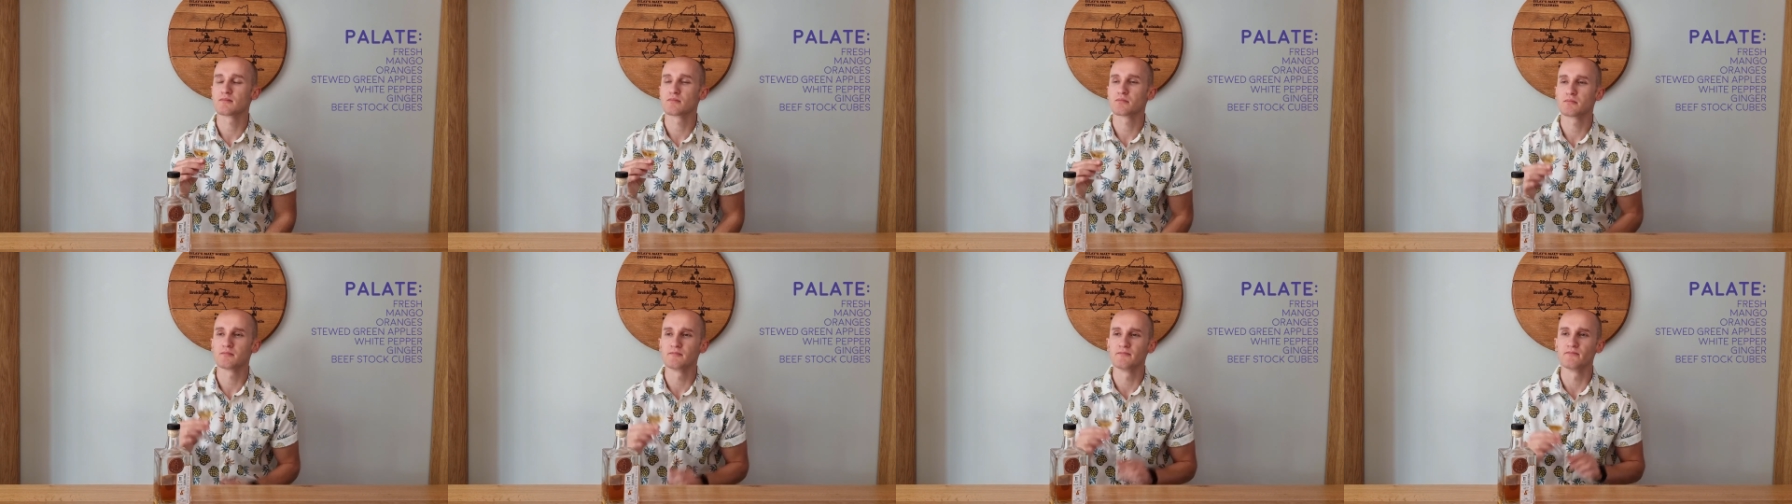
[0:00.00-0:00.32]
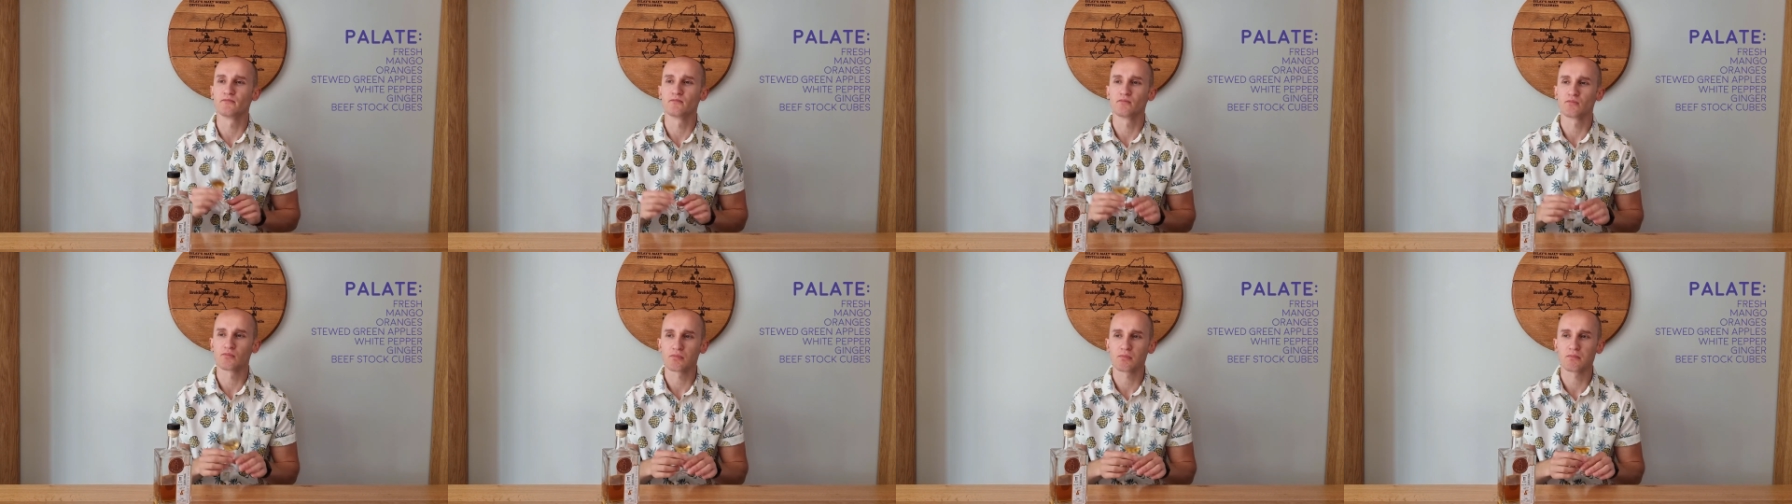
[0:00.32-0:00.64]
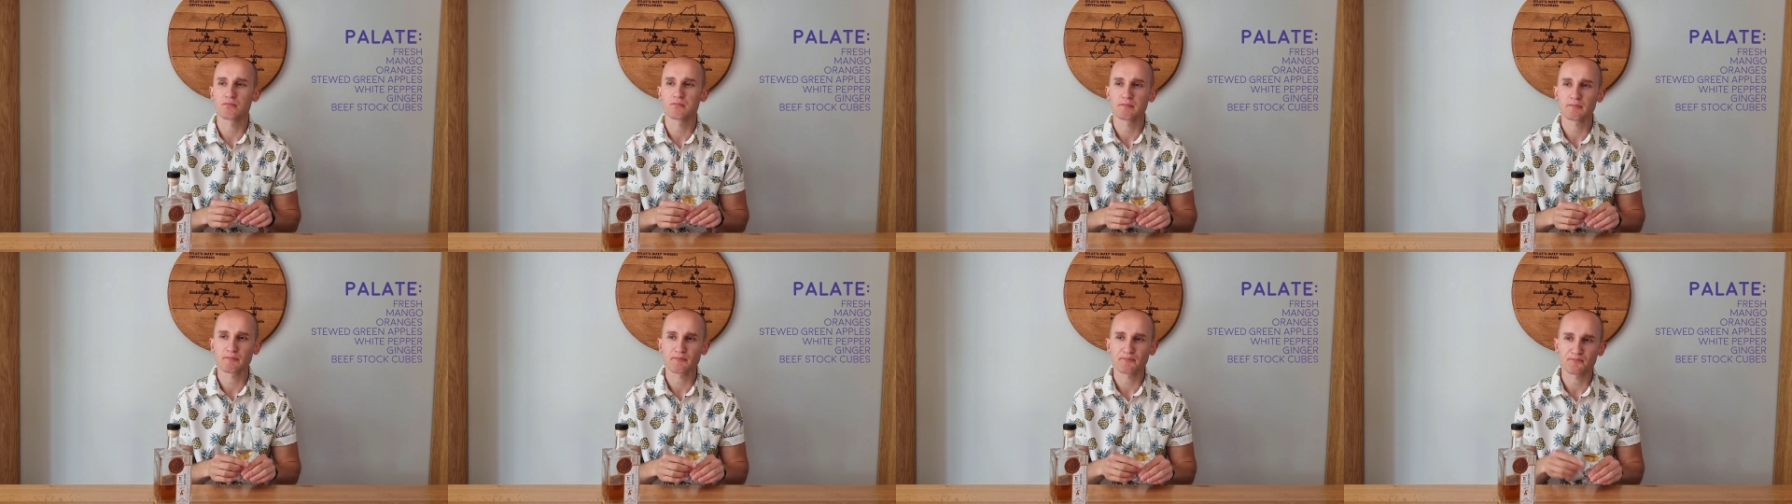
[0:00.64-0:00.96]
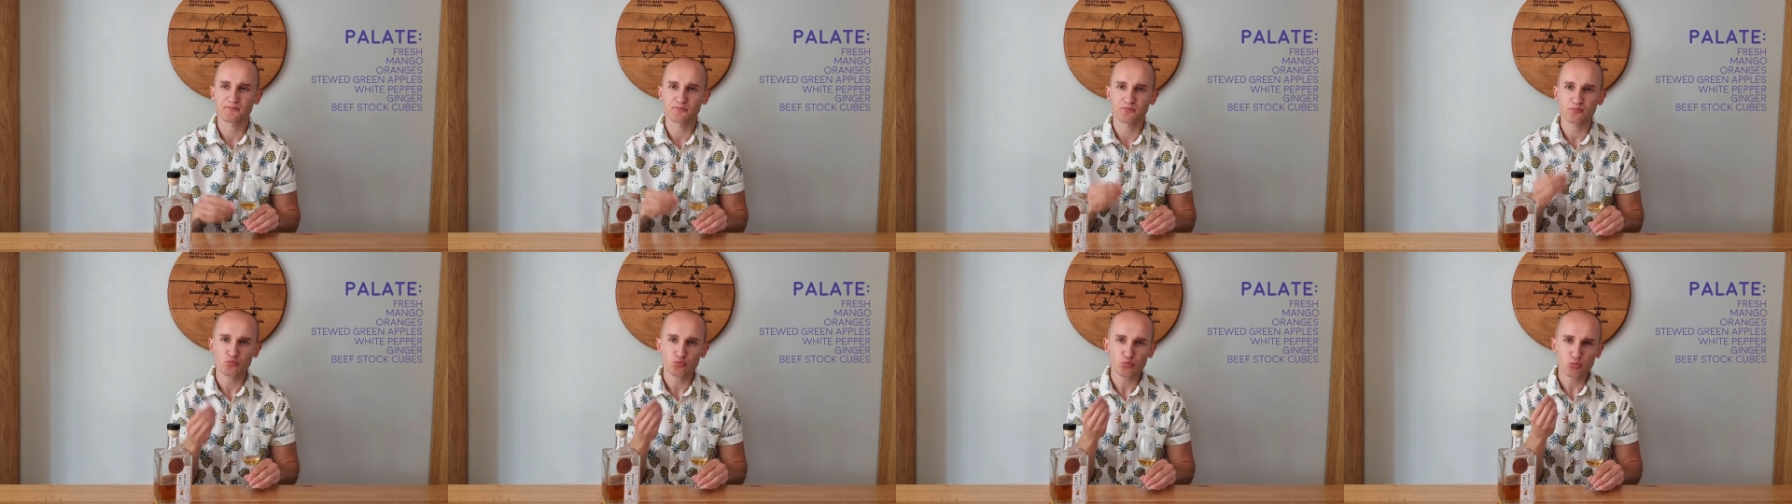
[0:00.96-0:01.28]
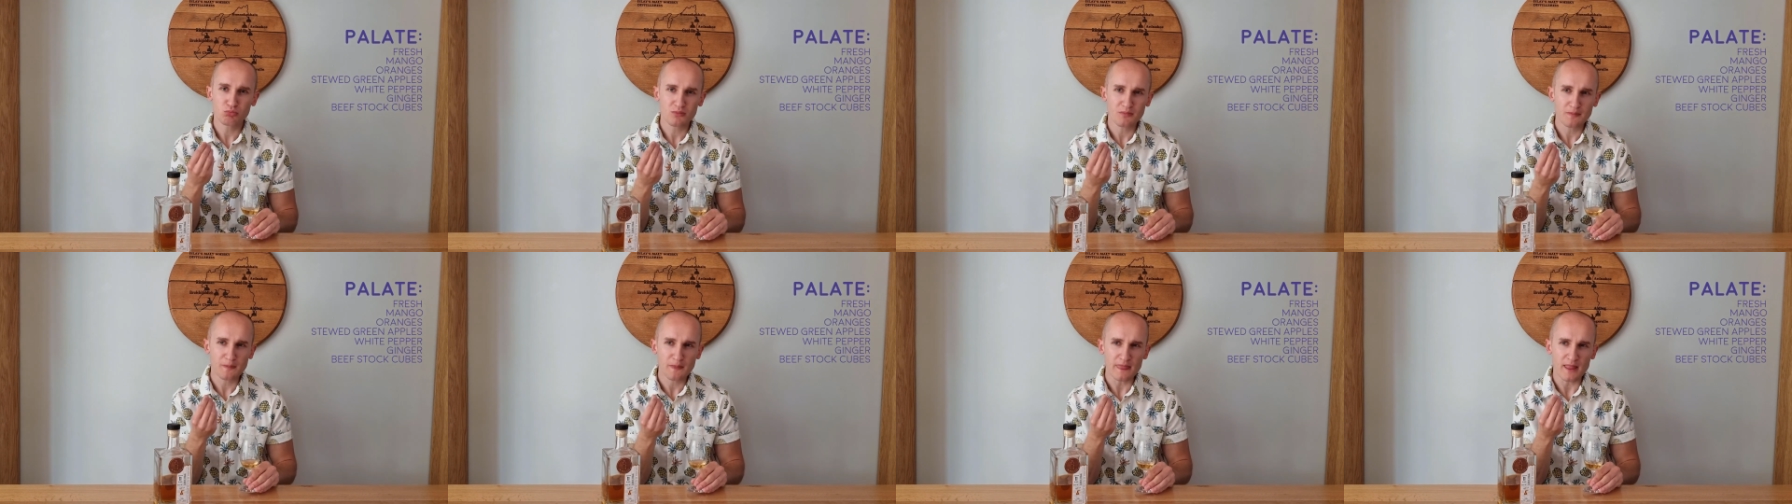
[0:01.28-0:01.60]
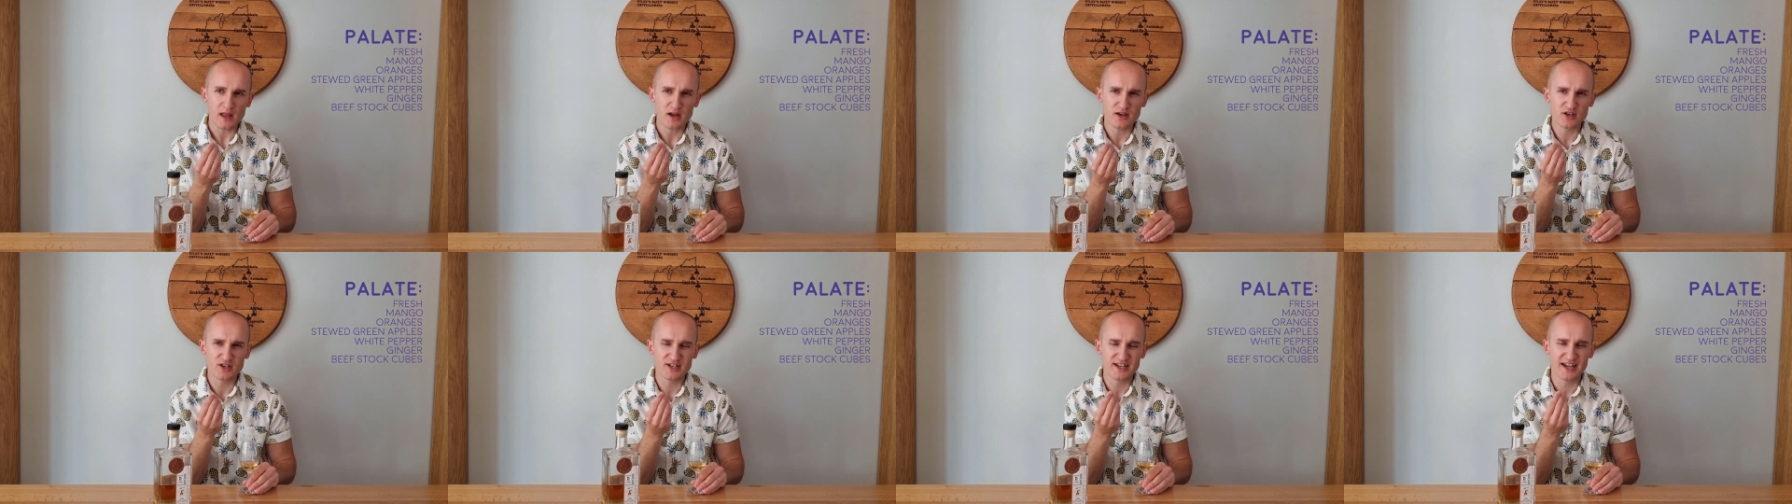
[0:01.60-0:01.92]
Mm.
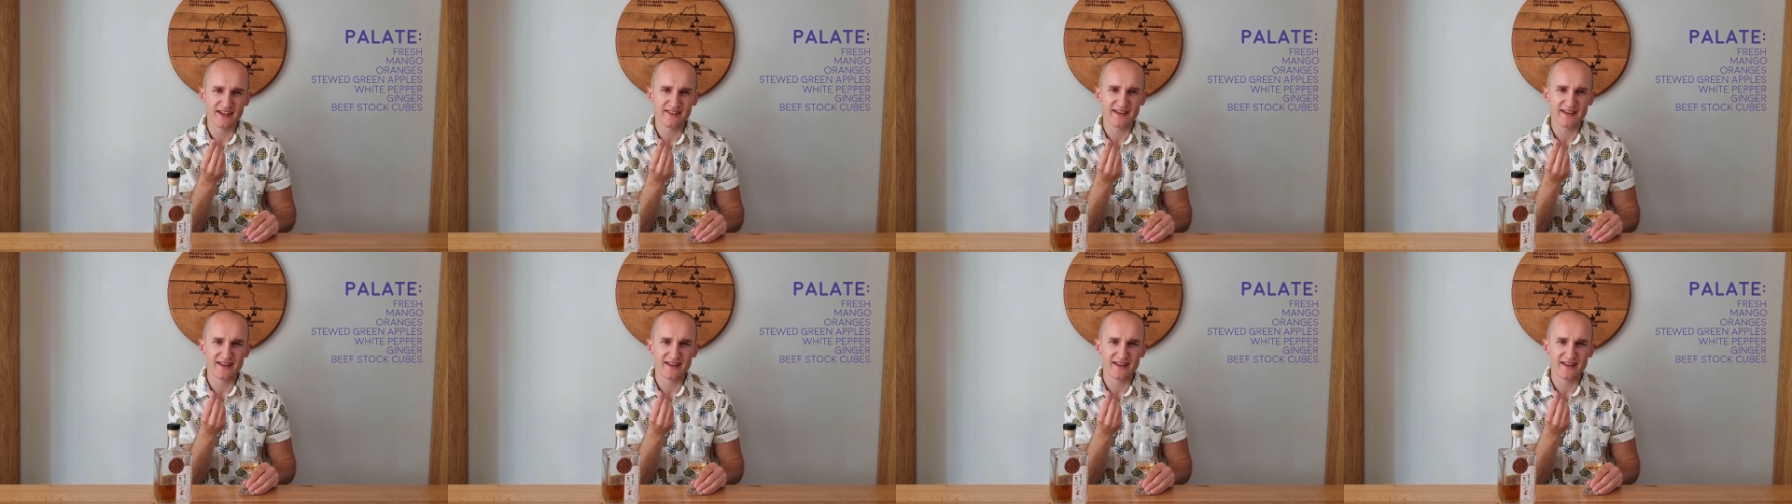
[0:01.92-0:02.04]
You'd get